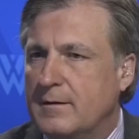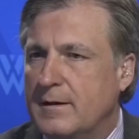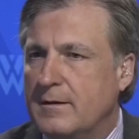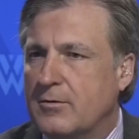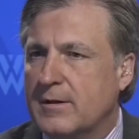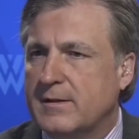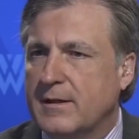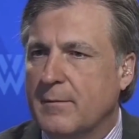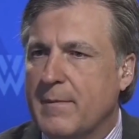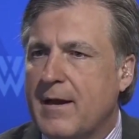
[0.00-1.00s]
the
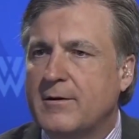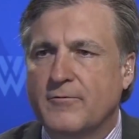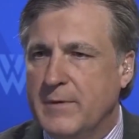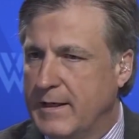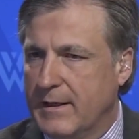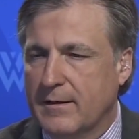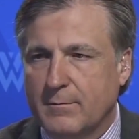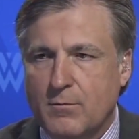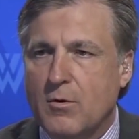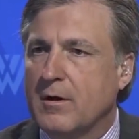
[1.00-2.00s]
increasing amount of media,
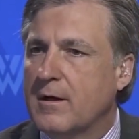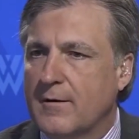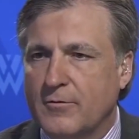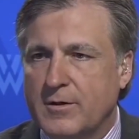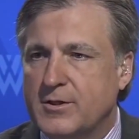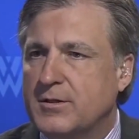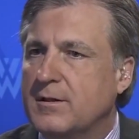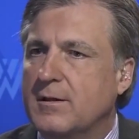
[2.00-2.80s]
more coverage,